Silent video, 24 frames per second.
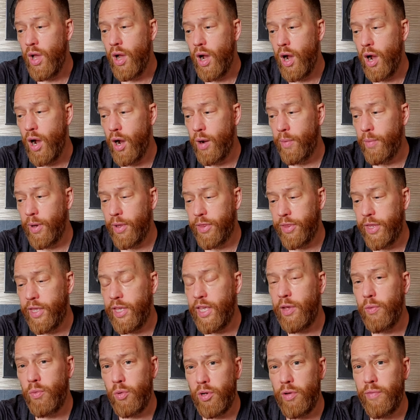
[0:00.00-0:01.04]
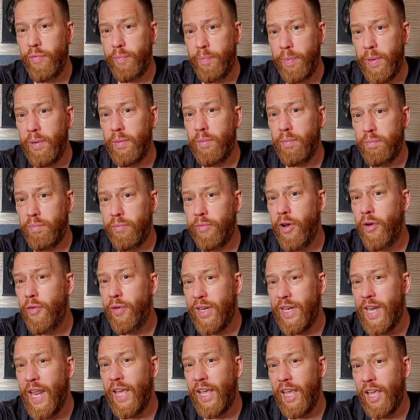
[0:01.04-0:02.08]
Um, I think he would have been
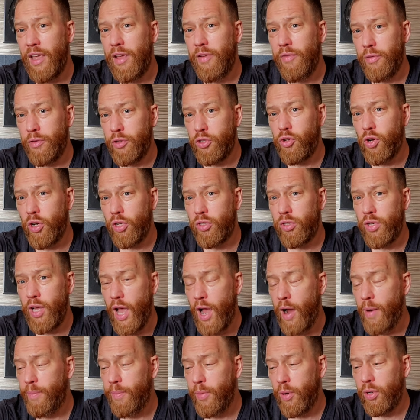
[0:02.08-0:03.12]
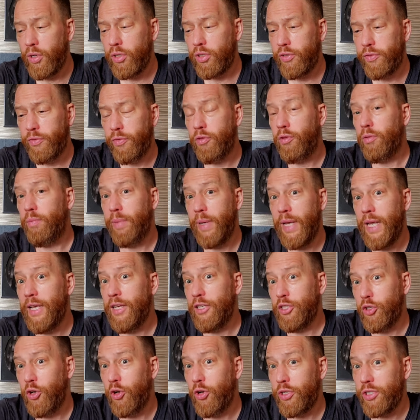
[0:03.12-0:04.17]
very negative and tried to outbox for a bit,
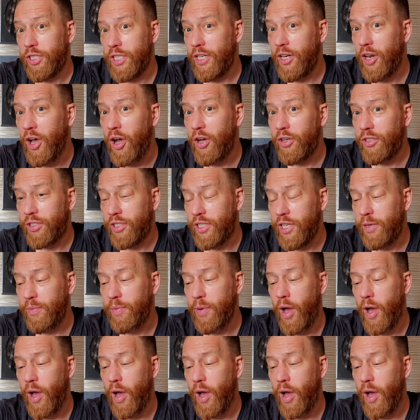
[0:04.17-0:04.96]
as long as it lasted.